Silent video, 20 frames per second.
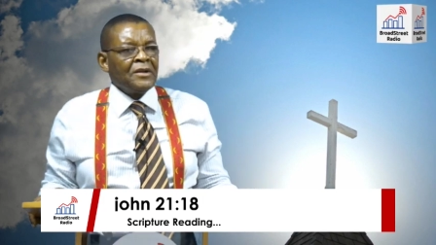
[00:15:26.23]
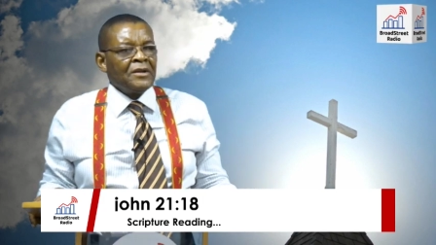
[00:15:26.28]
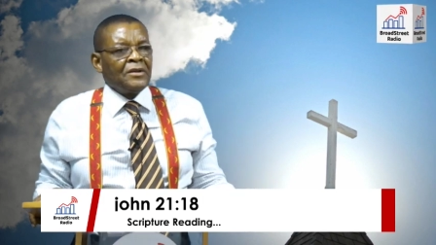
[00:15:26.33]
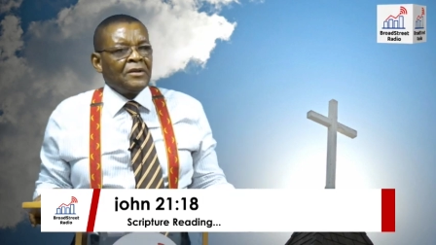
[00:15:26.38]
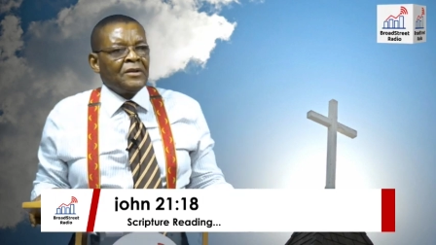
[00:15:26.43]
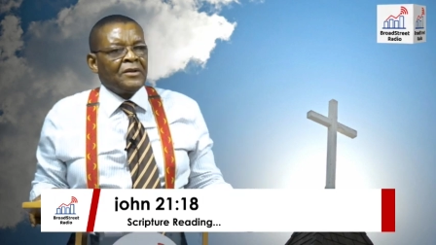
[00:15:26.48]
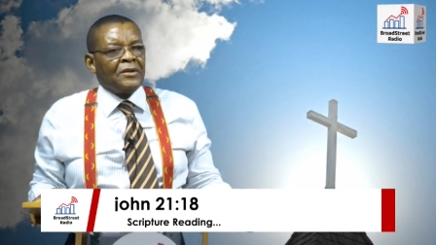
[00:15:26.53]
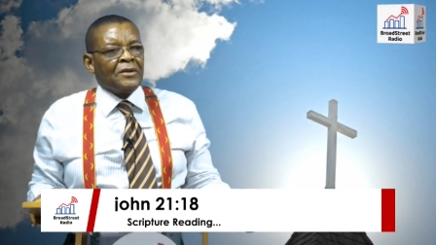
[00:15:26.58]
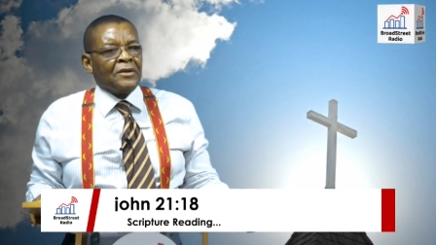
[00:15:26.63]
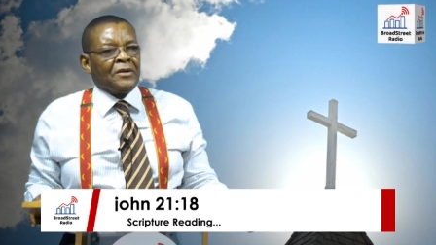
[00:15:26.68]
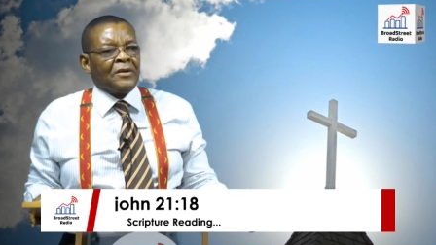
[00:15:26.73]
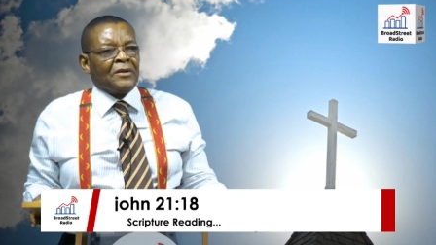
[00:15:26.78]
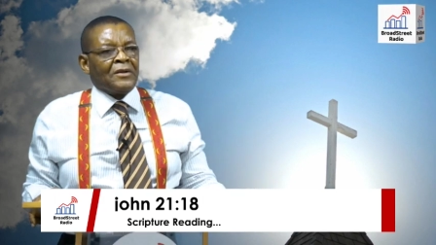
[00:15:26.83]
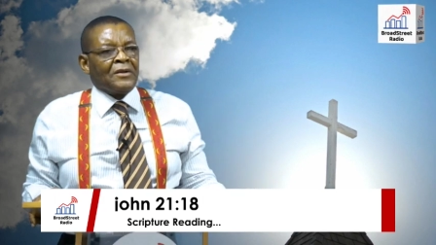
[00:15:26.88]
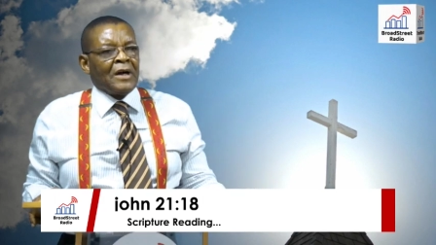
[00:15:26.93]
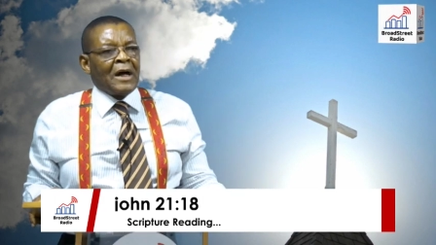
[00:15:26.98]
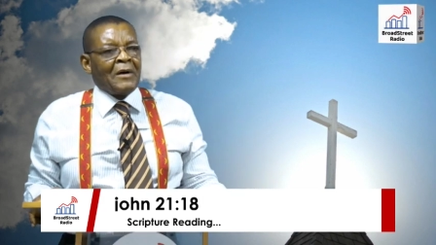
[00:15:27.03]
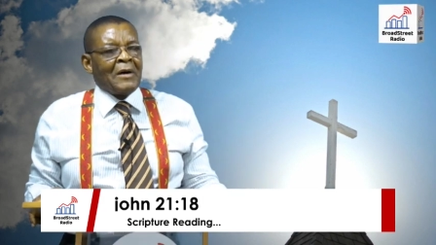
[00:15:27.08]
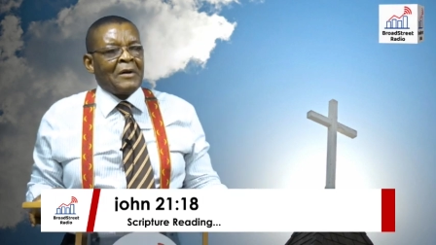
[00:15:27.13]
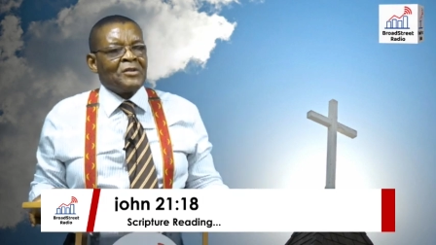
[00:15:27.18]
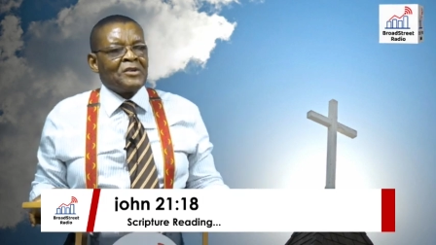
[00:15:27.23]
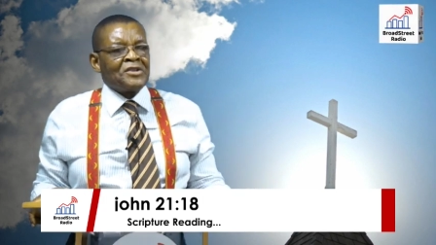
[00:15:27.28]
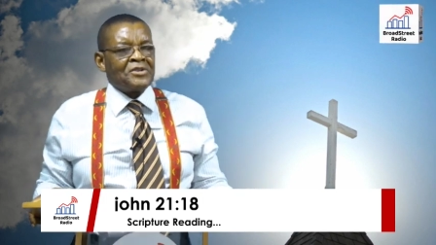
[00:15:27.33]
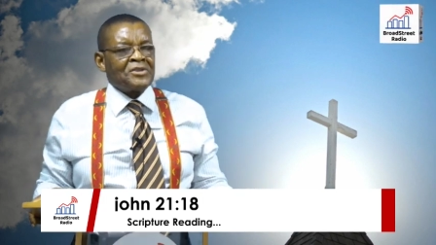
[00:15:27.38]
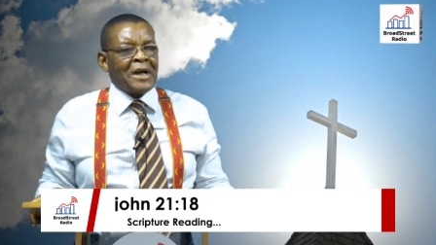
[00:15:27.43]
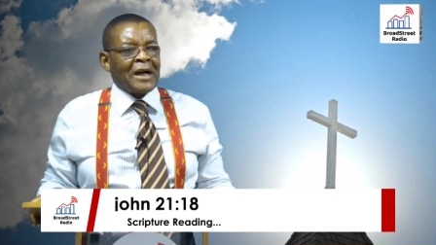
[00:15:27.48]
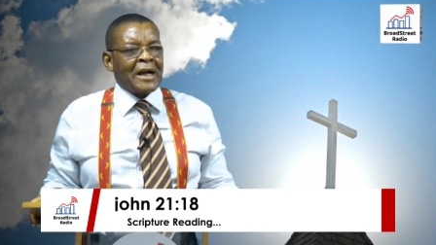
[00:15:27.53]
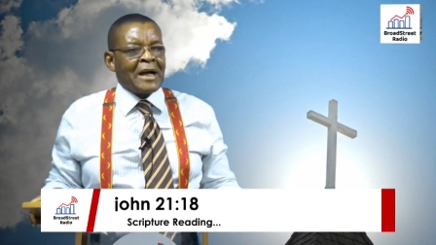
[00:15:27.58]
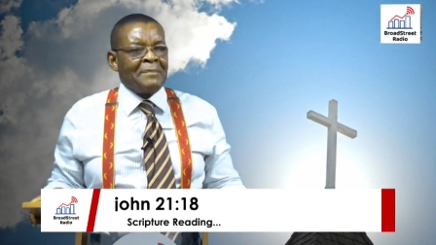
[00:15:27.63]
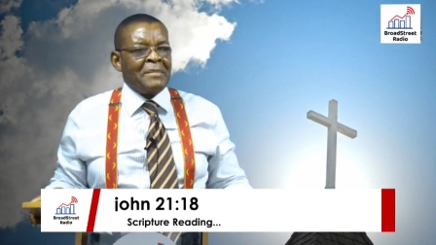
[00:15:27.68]
Oh, how I wish
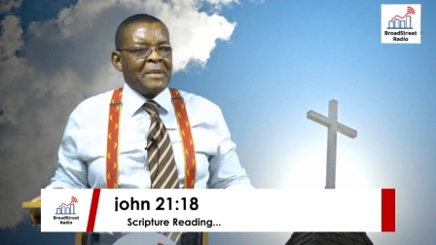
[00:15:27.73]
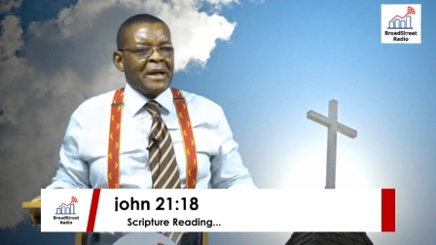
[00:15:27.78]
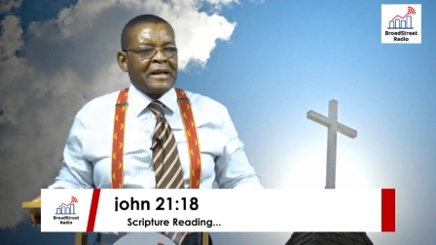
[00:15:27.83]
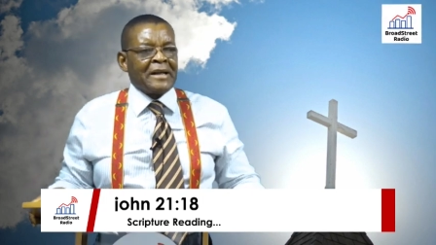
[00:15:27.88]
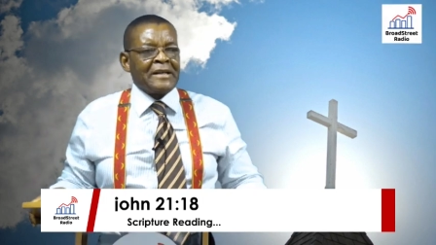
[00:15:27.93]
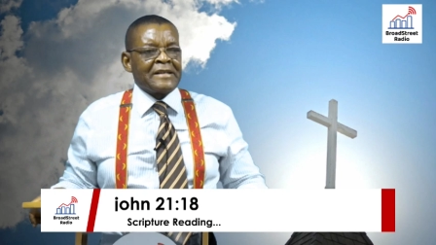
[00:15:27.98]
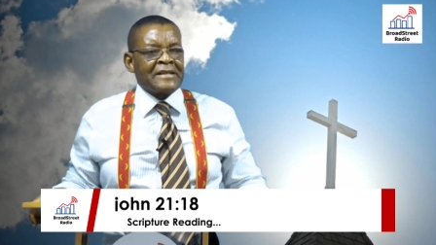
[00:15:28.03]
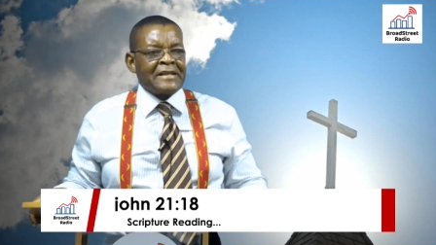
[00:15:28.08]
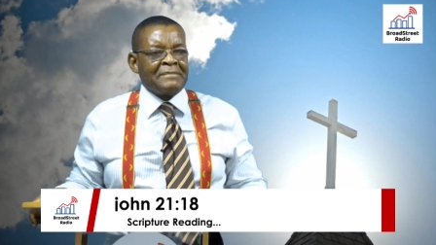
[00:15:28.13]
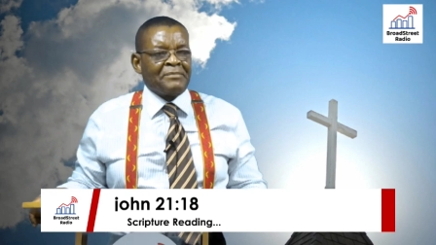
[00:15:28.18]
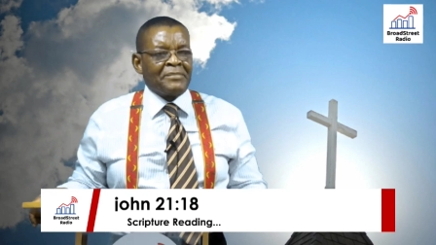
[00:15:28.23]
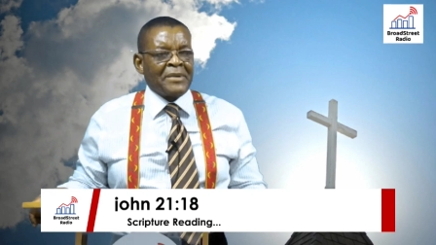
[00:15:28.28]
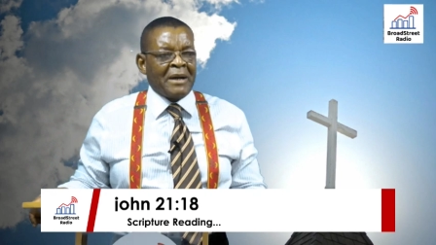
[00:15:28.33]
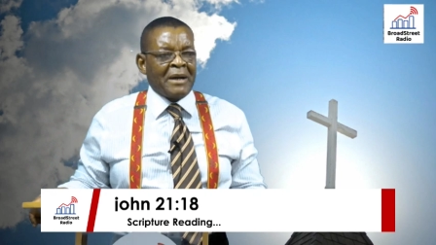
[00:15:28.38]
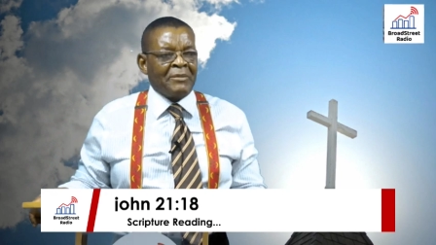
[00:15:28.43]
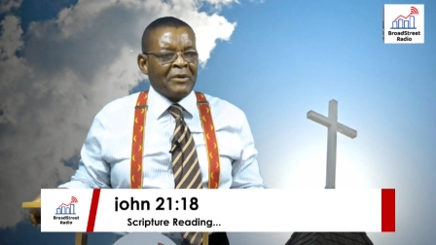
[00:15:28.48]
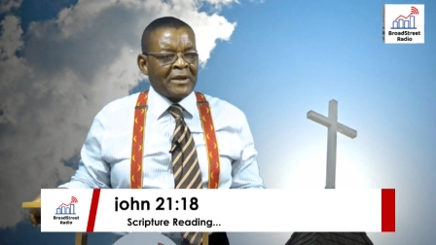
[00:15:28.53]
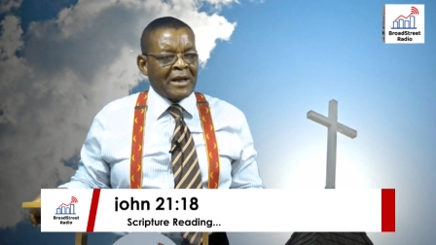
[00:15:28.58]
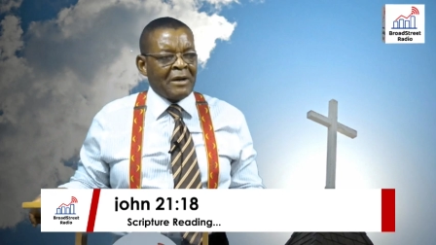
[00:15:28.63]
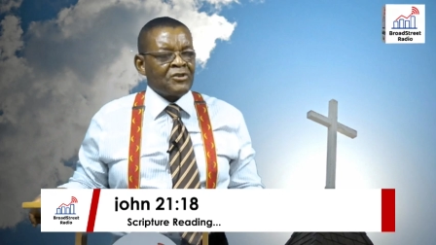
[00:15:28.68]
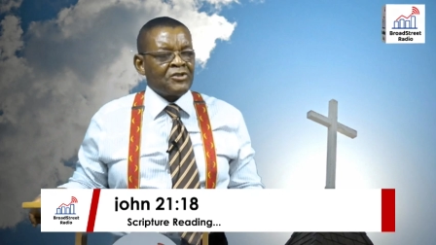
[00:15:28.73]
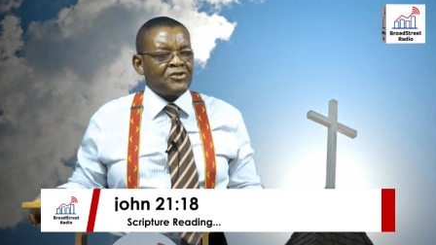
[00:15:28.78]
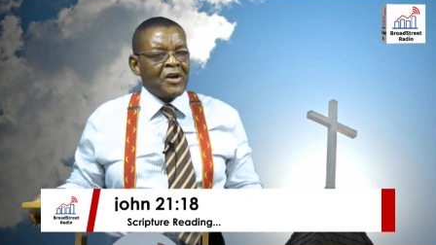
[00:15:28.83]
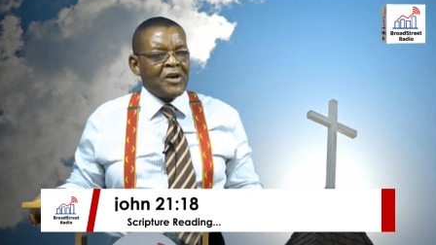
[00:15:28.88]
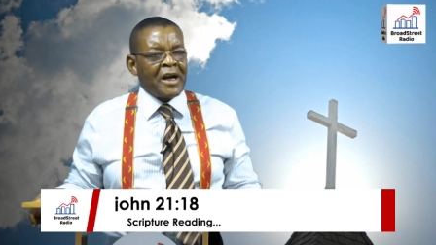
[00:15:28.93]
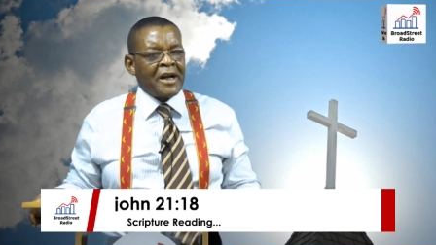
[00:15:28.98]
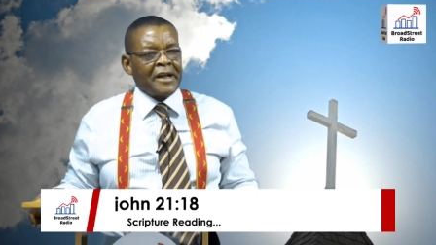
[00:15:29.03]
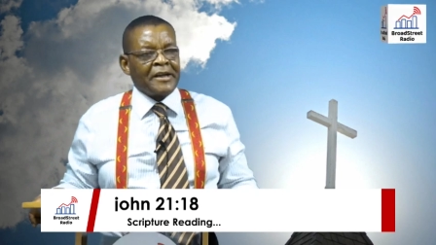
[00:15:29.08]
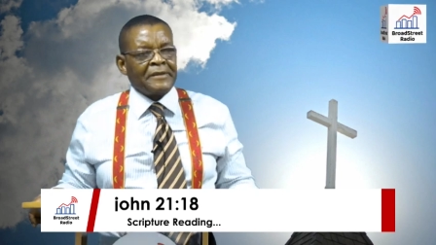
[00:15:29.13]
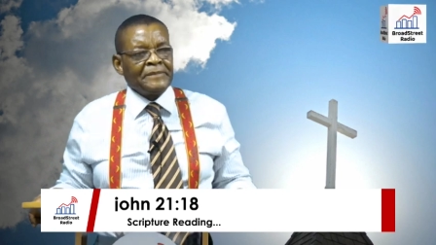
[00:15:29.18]
I can make it simpler, but I'll try.